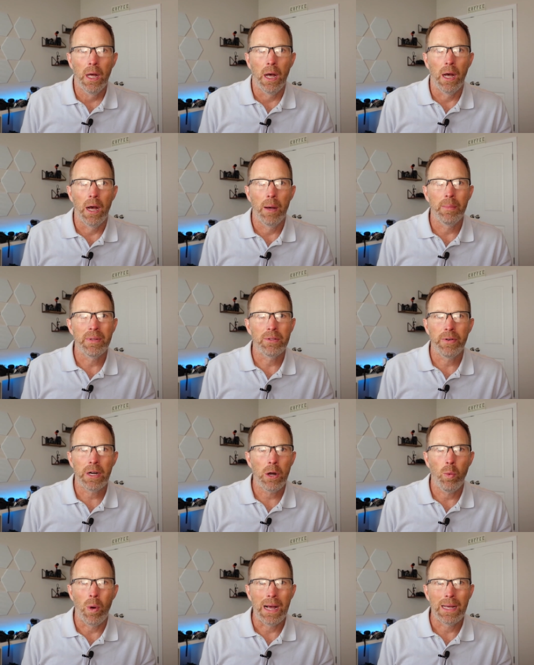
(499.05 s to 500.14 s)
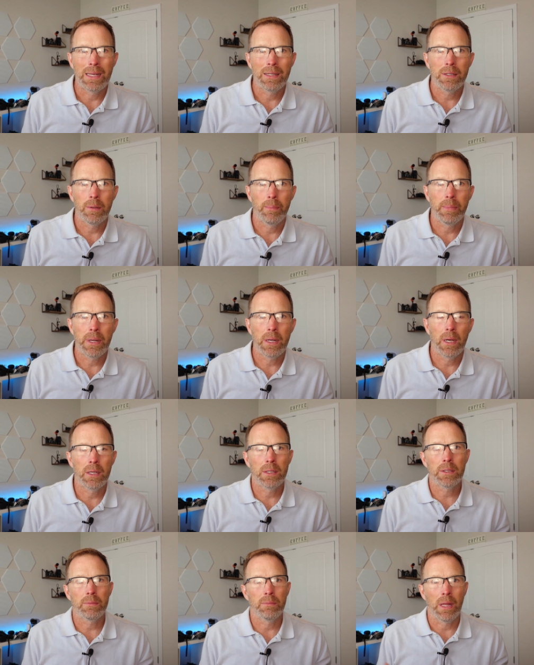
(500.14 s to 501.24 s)
It's very wise
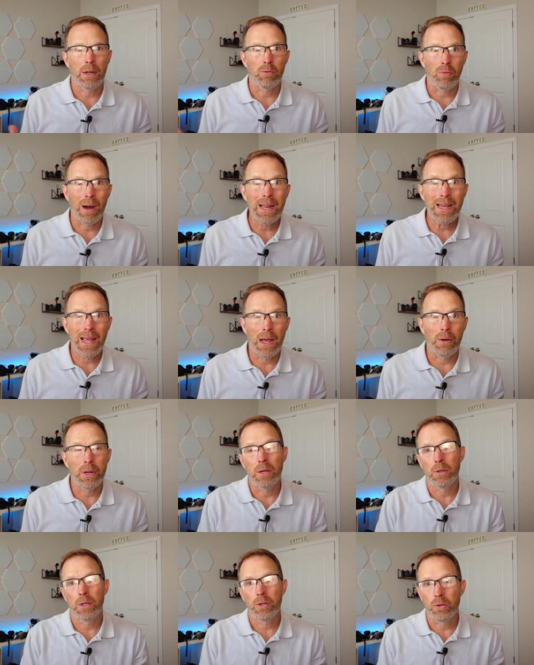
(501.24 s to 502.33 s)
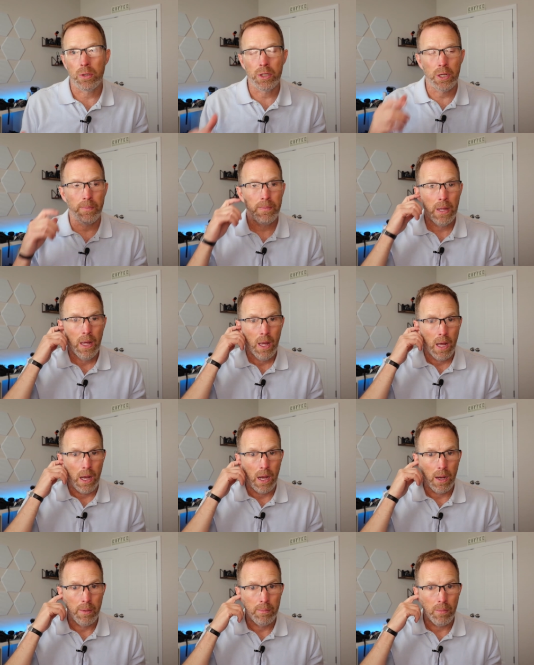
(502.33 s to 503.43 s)
because like right now here in Georgia,
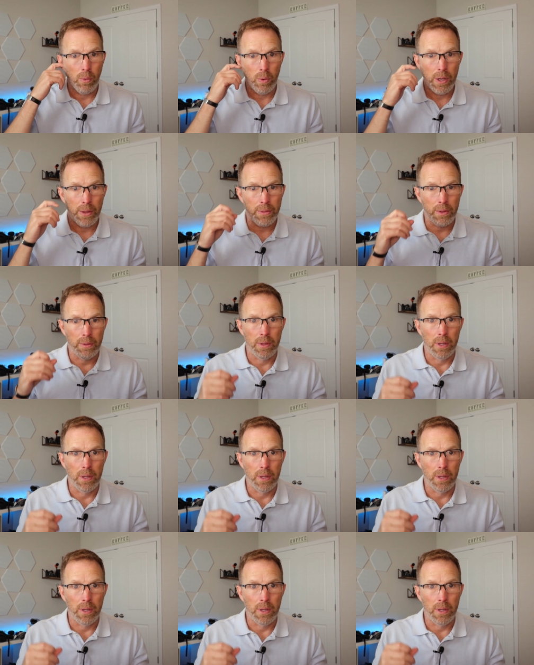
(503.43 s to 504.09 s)
with